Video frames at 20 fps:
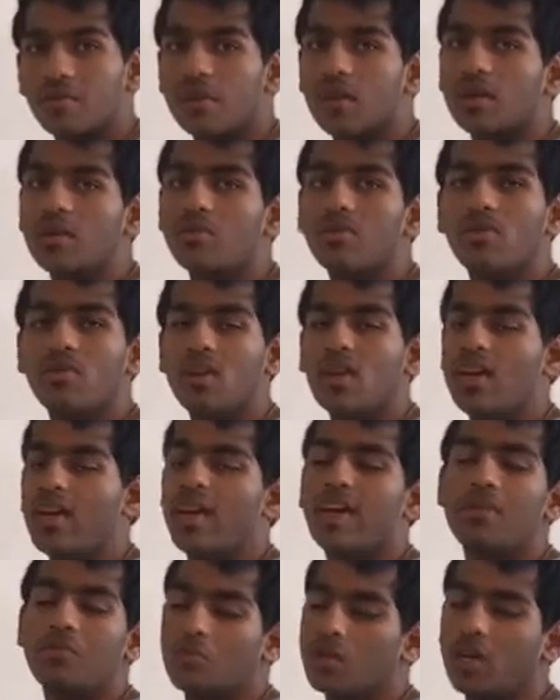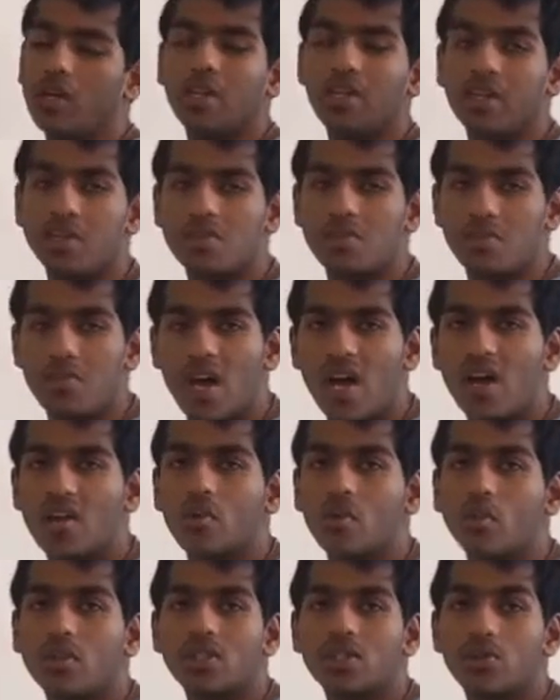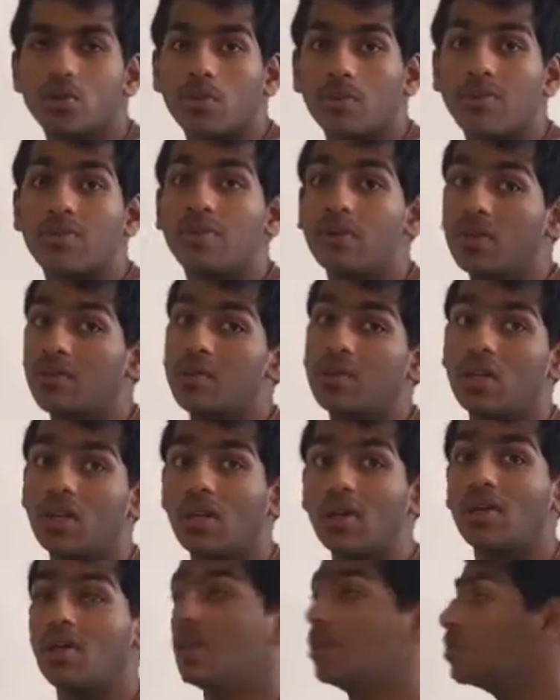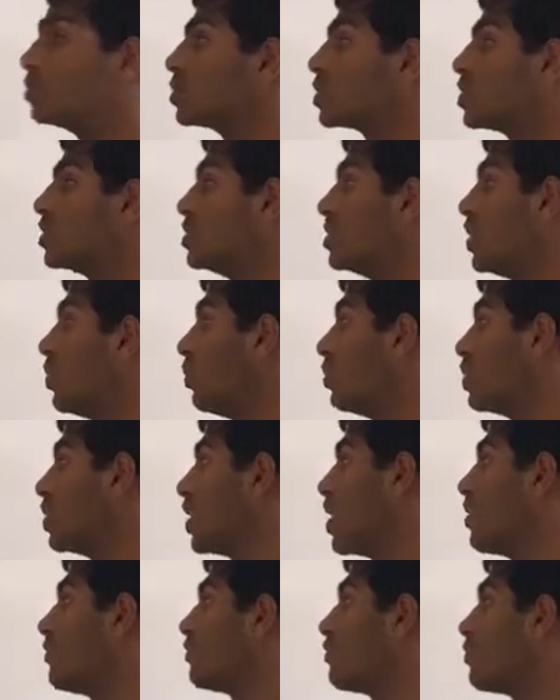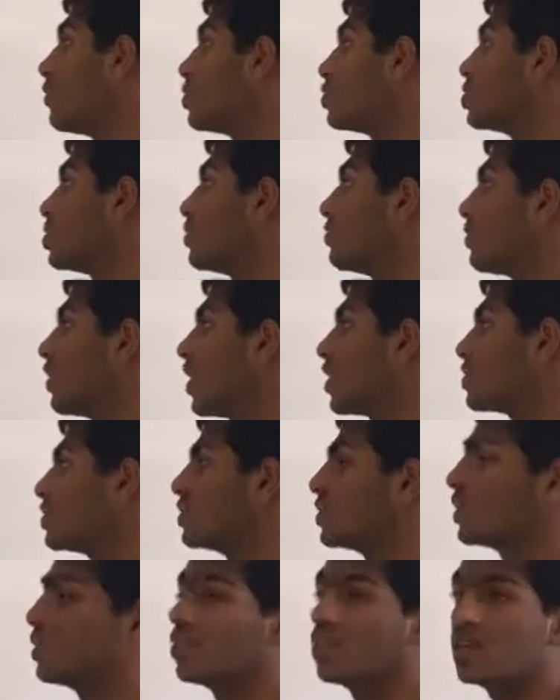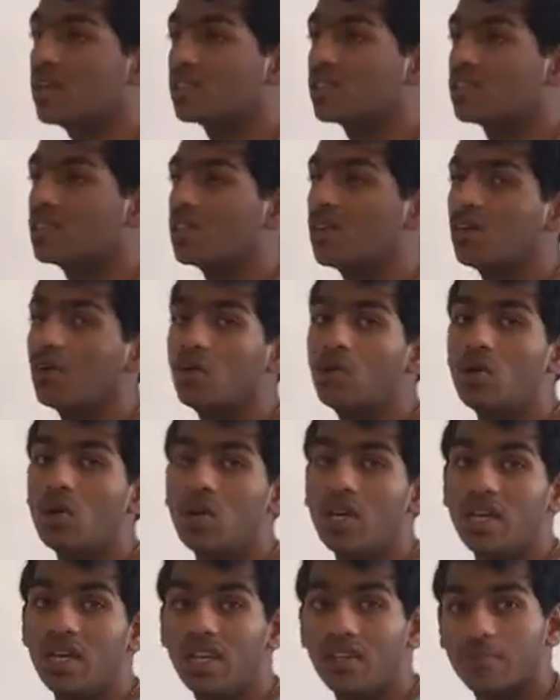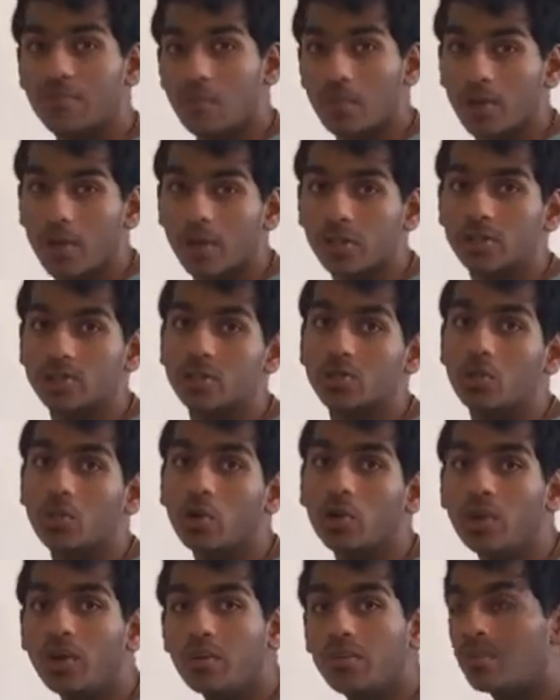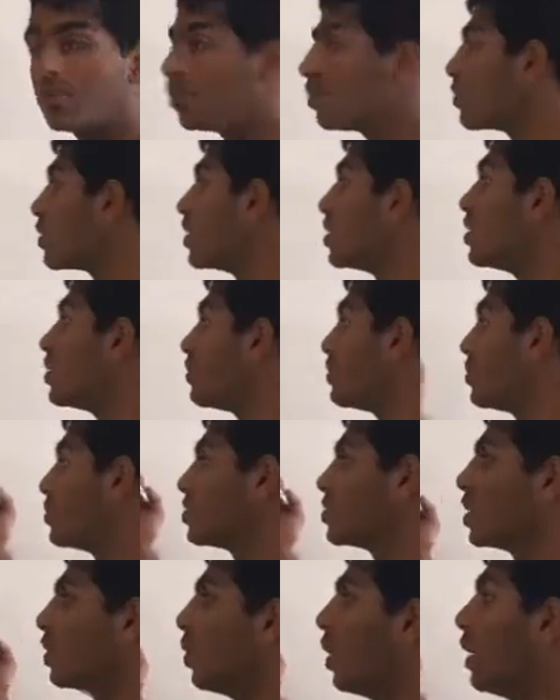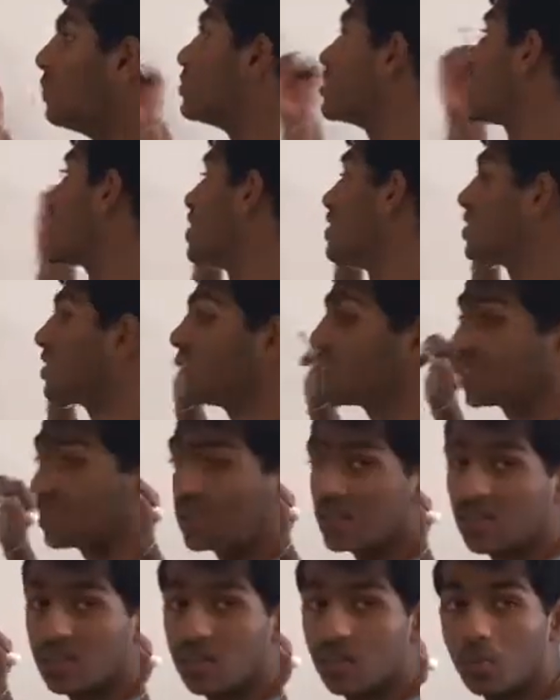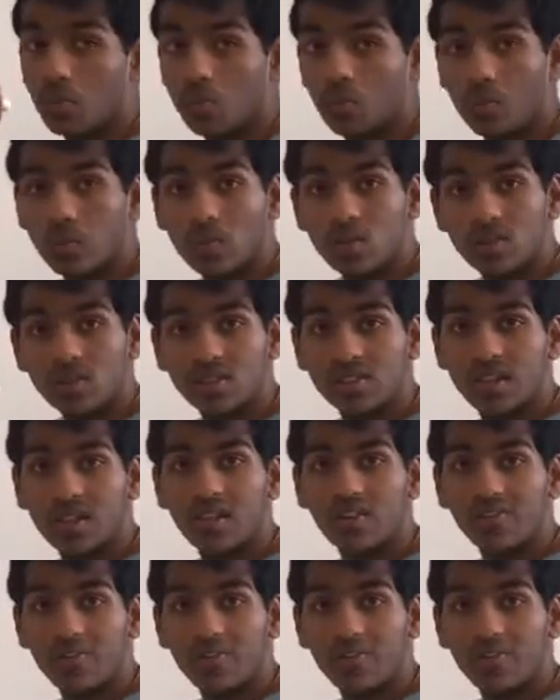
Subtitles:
but it really doesn't matter which derivative you use, because you only have a function of x and there is no need for a partial one. So I'm just going to stick to the single